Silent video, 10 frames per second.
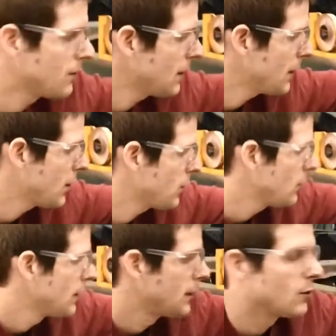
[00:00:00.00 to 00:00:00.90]
of the
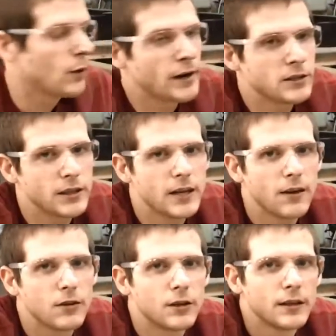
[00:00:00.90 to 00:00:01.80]
video. We'll actually
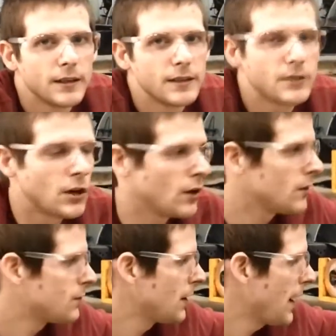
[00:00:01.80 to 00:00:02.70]
cover
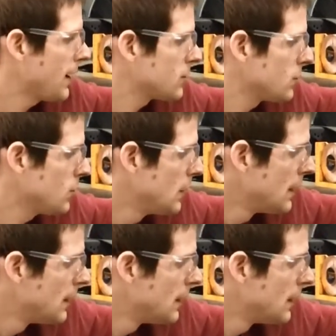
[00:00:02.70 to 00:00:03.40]
installing the front axle.